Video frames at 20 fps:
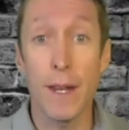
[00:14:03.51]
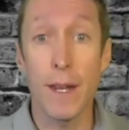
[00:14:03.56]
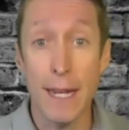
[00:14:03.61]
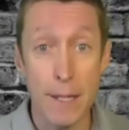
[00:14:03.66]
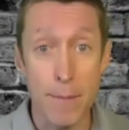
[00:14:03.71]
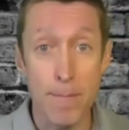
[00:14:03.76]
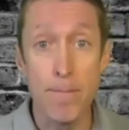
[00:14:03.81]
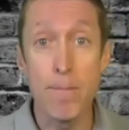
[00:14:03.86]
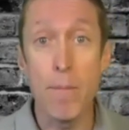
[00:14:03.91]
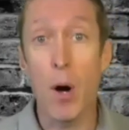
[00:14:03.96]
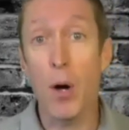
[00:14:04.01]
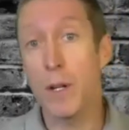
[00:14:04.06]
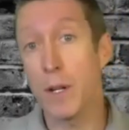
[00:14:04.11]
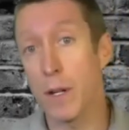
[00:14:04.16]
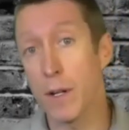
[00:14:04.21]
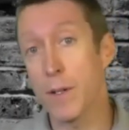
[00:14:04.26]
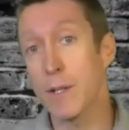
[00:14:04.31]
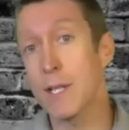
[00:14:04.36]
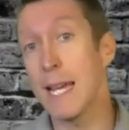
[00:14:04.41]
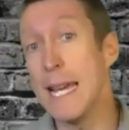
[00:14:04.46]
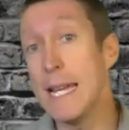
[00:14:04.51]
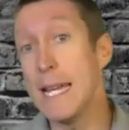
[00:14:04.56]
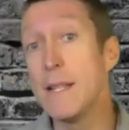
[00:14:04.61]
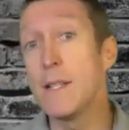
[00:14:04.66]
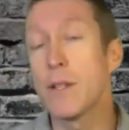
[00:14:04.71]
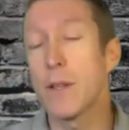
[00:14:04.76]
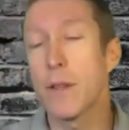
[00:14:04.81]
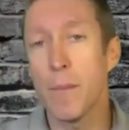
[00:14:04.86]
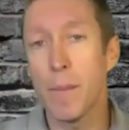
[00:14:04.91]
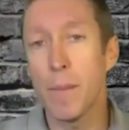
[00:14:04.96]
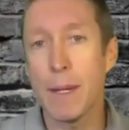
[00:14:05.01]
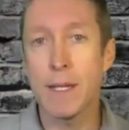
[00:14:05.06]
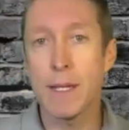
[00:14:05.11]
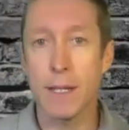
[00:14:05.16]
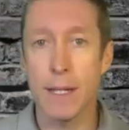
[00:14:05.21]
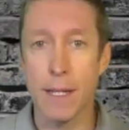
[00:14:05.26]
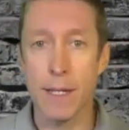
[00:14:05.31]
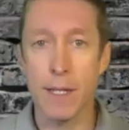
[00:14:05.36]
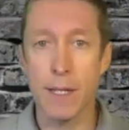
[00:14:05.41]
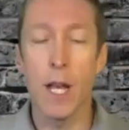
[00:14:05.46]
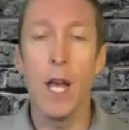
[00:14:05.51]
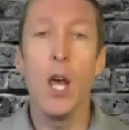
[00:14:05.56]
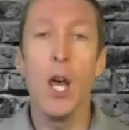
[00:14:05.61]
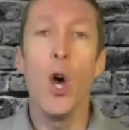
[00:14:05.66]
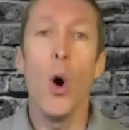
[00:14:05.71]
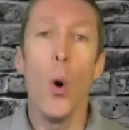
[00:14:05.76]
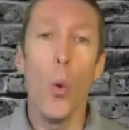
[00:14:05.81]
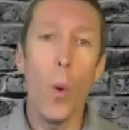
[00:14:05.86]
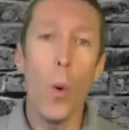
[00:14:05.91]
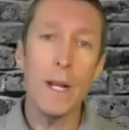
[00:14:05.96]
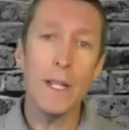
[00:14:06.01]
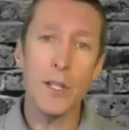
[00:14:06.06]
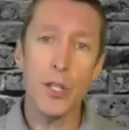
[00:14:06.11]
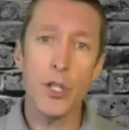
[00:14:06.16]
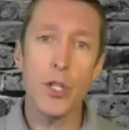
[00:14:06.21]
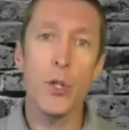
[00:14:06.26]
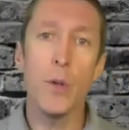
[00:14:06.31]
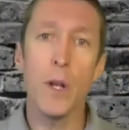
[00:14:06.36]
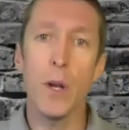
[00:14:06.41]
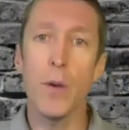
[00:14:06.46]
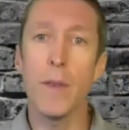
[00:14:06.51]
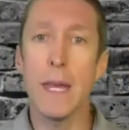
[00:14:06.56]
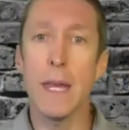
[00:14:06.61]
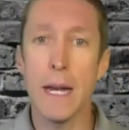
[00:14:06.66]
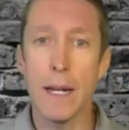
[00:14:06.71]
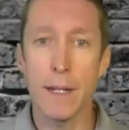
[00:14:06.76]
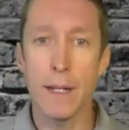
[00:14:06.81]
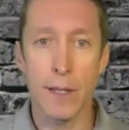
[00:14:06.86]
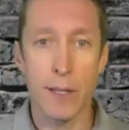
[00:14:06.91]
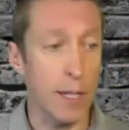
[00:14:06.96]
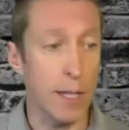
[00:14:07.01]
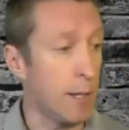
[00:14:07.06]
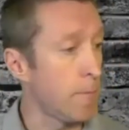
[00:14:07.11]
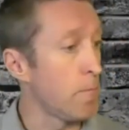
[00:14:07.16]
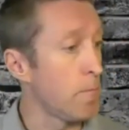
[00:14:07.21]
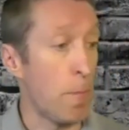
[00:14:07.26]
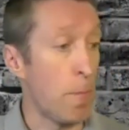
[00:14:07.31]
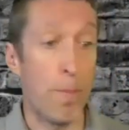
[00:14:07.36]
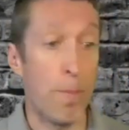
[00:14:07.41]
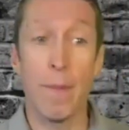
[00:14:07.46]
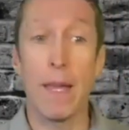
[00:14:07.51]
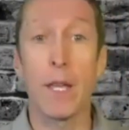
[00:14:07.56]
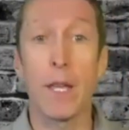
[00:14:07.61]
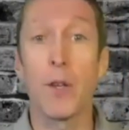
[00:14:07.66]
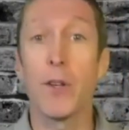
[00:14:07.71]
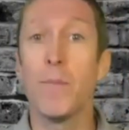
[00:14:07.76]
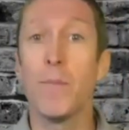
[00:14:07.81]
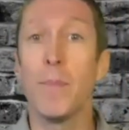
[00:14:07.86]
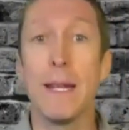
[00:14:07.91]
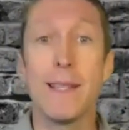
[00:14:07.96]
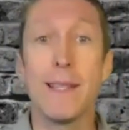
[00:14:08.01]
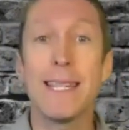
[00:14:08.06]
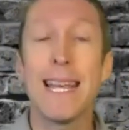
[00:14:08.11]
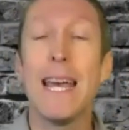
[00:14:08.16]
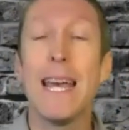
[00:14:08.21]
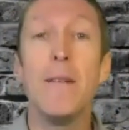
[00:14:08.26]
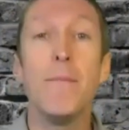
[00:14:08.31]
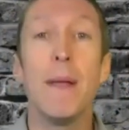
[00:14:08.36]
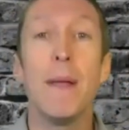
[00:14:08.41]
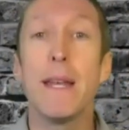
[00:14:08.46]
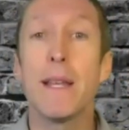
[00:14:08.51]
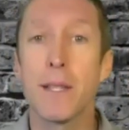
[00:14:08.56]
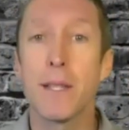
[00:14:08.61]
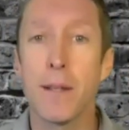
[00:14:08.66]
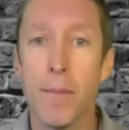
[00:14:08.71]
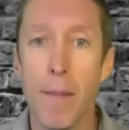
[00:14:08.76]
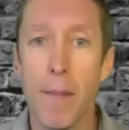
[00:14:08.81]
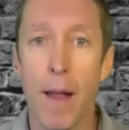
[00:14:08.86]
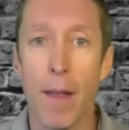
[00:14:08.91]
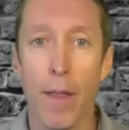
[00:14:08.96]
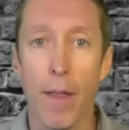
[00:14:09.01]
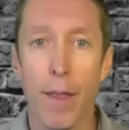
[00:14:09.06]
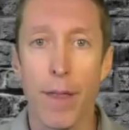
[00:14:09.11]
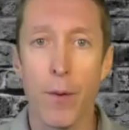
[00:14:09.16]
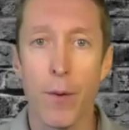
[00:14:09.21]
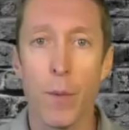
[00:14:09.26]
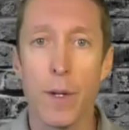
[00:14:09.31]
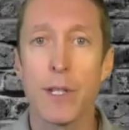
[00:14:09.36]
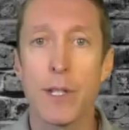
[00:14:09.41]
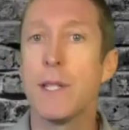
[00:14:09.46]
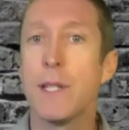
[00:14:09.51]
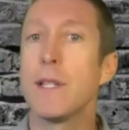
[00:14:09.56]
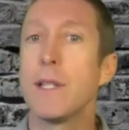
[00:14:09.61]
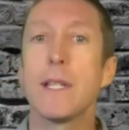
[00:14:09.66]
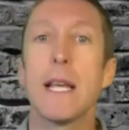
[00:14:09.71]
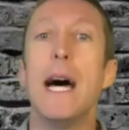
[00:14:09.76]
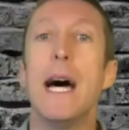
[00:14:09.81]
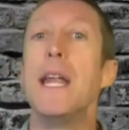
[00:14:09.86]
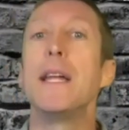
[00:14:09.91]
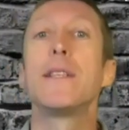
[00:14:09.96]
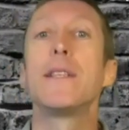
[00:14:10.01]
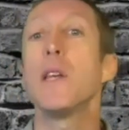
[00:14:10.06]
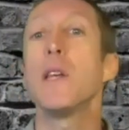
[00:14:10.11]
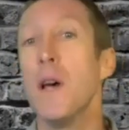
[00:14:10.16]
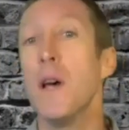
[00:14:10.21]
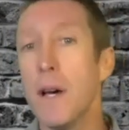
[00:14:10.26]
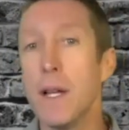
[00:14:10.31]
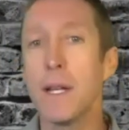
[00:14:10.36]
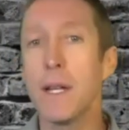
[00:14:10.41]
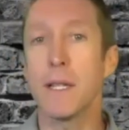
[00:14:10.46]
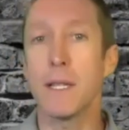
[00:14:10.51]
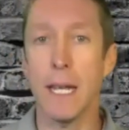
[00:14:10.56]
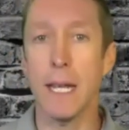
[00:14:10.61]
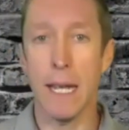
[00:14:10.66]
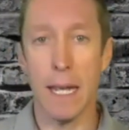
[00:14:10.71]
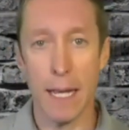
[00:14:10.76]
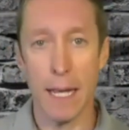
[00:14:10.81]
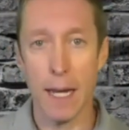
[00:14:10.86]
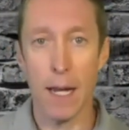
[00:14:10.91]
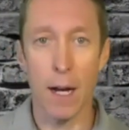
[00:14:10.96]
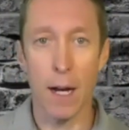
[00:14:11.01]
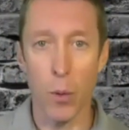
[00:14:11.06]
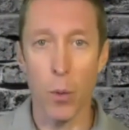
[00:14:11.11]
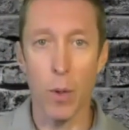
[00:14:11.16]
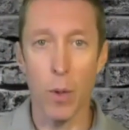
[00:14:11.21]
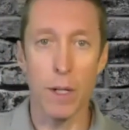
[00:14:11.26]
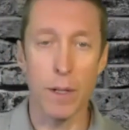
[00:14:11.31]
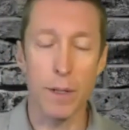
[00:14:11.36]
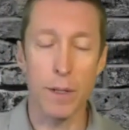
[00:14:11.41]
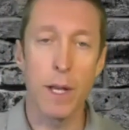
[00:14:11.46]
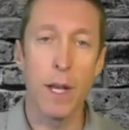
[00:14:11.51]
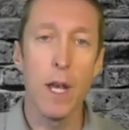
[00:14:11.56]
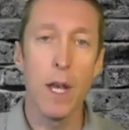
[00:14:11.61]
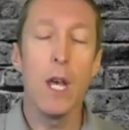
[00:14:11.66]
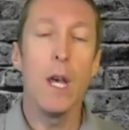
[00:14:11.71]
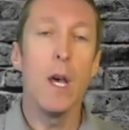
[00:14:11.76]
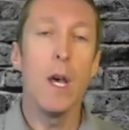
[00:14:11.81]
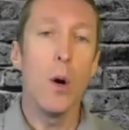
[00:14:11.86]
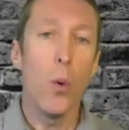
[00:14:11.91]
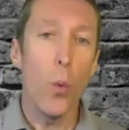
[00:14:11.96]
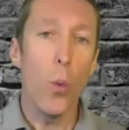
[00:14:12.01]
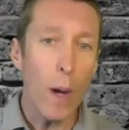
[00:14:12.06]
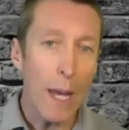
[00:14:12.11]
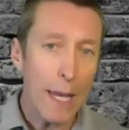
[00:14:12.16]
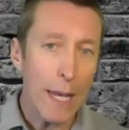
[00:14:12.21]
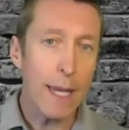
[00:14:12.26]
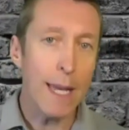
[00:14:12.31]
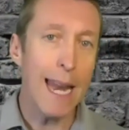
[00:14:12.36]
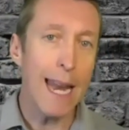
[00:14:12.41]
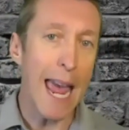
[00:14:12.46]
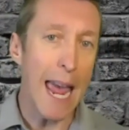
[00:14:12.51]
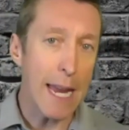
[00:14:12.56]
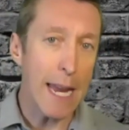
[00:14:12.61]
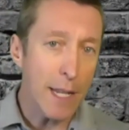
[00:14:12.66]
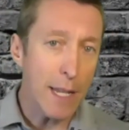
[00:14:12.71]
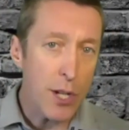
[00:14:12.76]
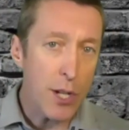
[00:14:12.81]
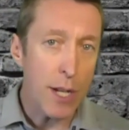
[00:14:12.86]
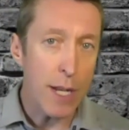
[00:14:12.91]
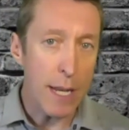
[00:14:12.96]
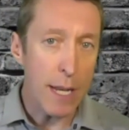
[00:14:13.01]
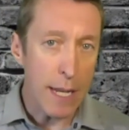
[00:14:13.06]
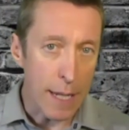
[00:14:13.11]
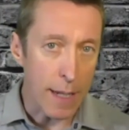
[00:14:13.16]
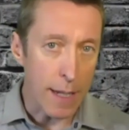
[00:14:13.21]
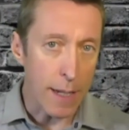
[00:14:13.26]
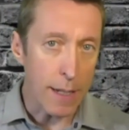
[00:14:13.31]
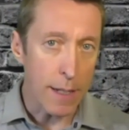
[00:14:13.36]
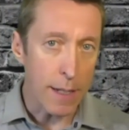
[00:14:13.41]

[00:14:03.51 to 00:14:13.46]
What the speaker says: modeled into the business. Once you know the answer, it could be 10 minutes a month, which is an eternity in our world. We can engineer